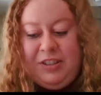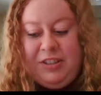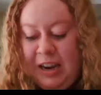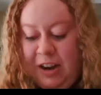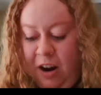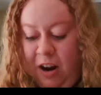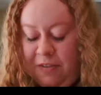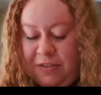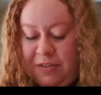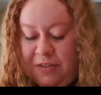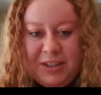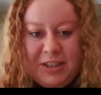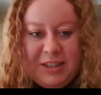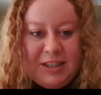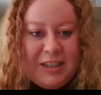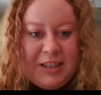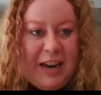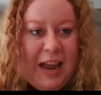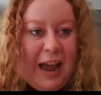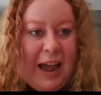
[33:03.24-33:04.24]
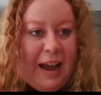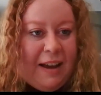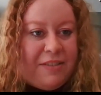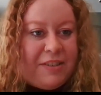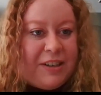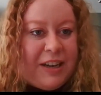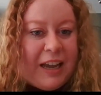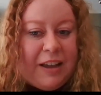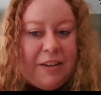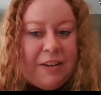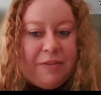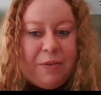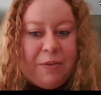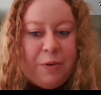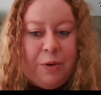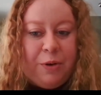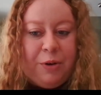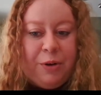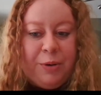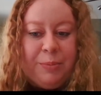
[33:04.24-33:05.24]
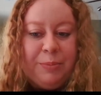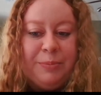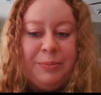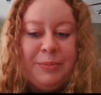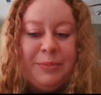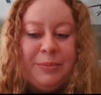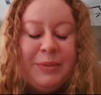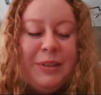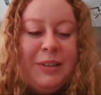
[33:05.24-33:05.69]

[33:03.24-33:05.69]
state office doesn't have a date for them,